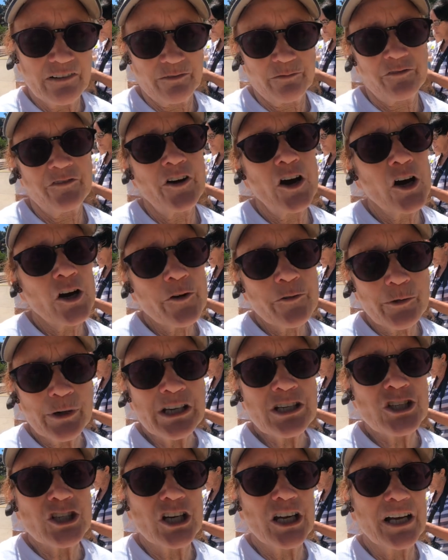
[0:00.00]

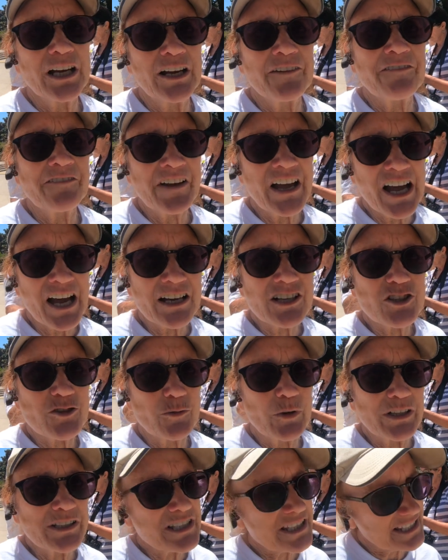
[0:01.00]
far-reaching effects
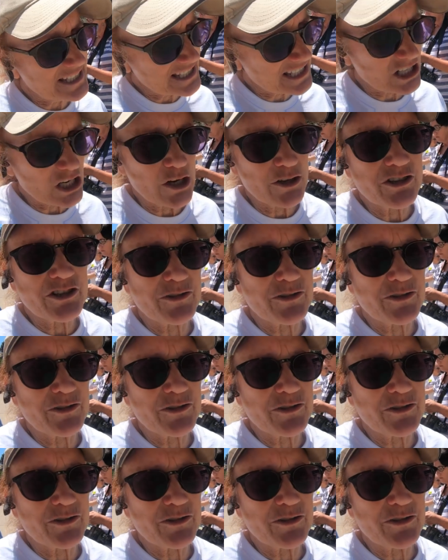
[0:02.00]
once this goes